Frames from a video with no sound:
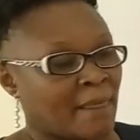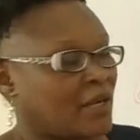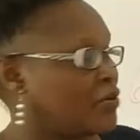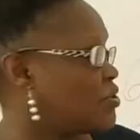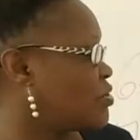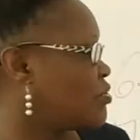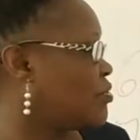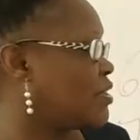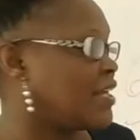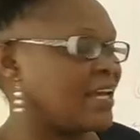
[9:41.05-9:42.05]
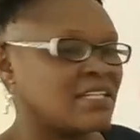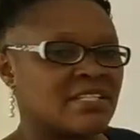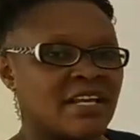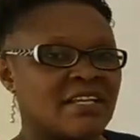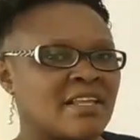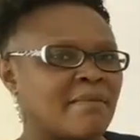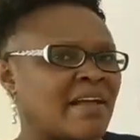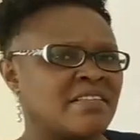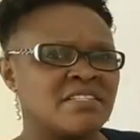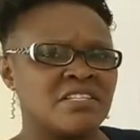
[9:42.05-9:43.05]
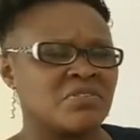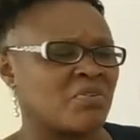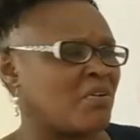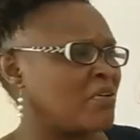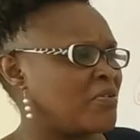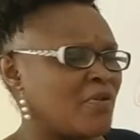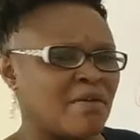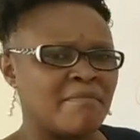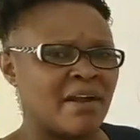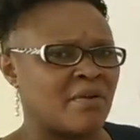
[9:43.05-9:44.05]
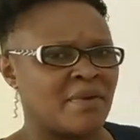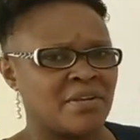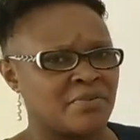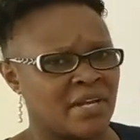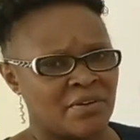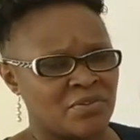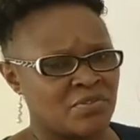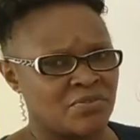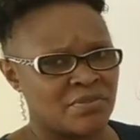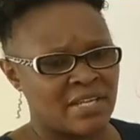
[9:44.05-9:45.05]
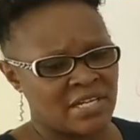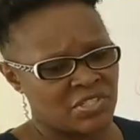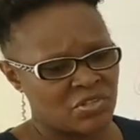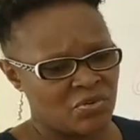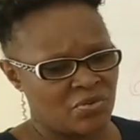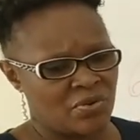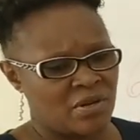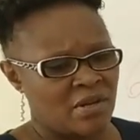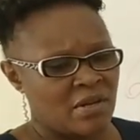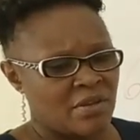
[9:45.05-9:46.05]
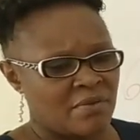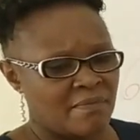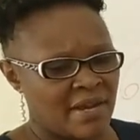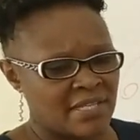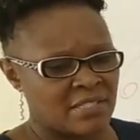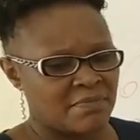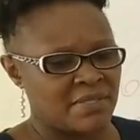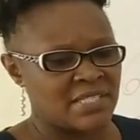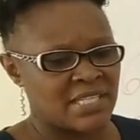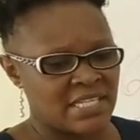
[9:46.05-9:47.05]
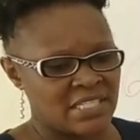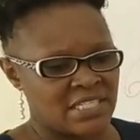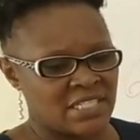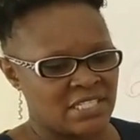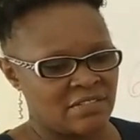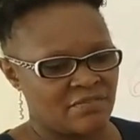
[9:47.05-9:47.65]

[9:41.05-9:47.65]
Don't go there and telling them, this is wrong, you are backward, you cannot do that. No, you must be sensitive.